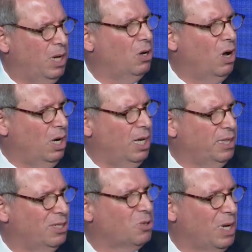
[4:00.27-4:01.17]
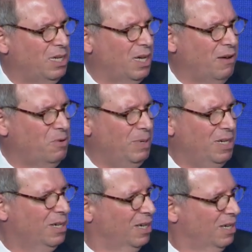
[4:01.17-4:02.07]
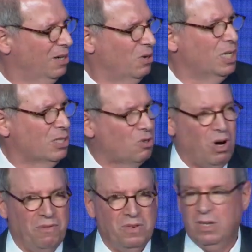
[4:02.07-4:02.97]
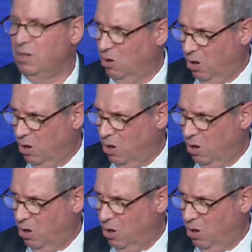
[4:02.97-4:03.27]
way, all on the Israeli government. It's often